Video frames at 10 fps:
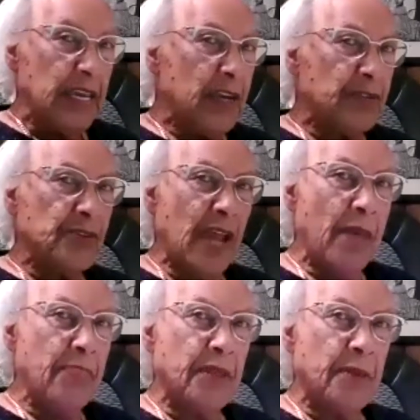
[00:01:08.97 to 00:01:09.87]
It's
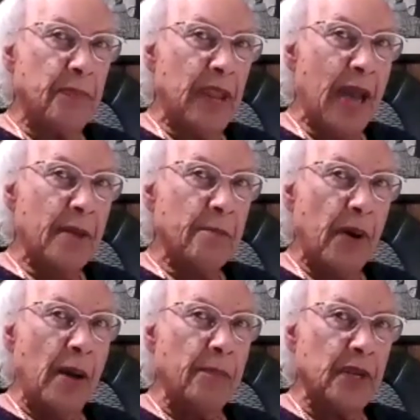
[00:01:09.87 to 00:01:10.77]
not the Black
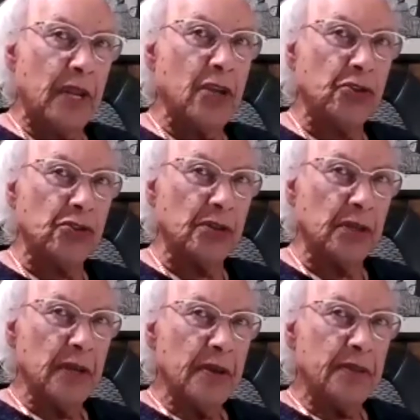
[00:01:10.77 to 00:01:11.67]

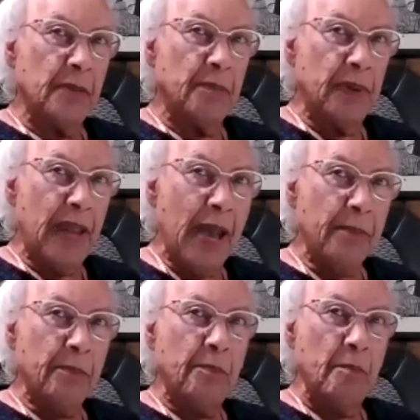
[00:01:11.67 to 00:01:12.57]
population. The
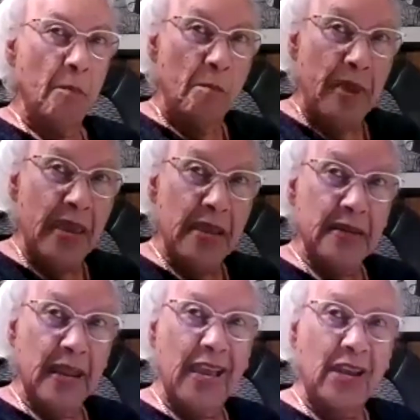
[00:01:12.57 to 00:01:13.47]
Black
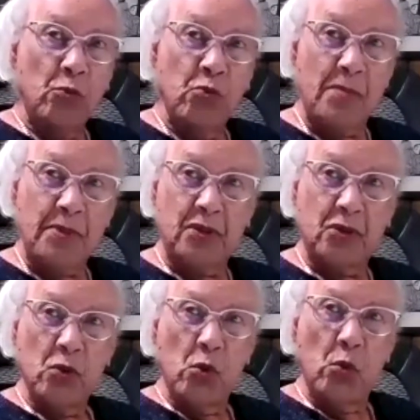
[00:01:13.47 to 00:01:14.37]
men and
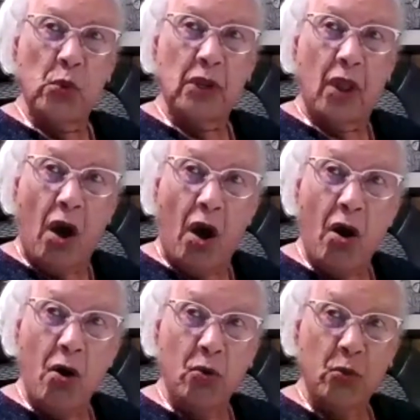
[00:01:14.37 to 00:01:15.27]
women will
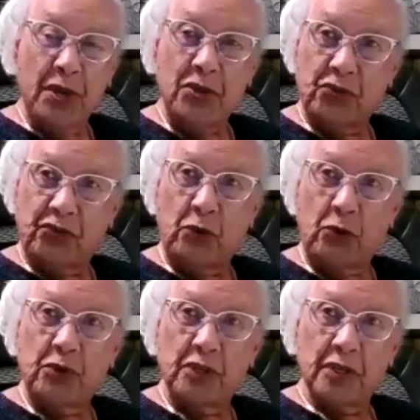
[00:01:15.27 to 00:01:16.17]
always
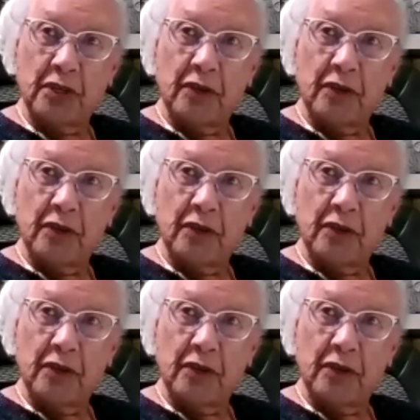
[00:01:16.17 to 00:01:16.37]
vote